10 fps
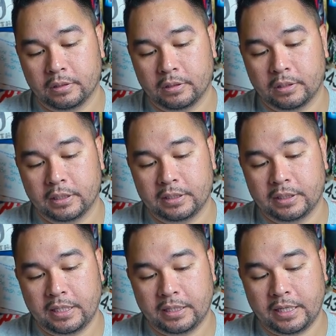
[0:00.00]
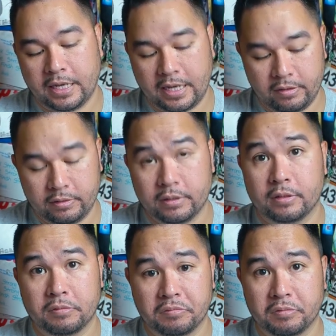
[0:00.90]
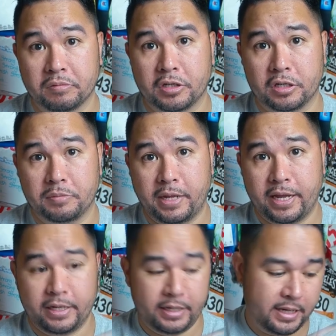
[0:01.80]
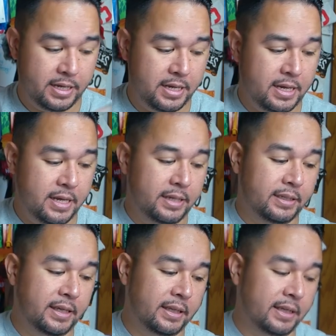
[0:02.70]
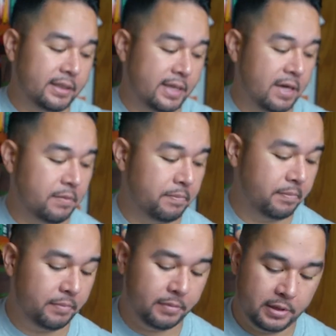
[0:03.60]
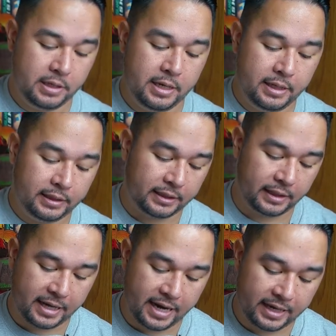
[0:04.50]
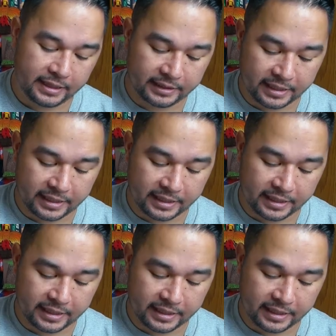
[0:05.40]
So let's take that out. Oh man, take this out. Slide this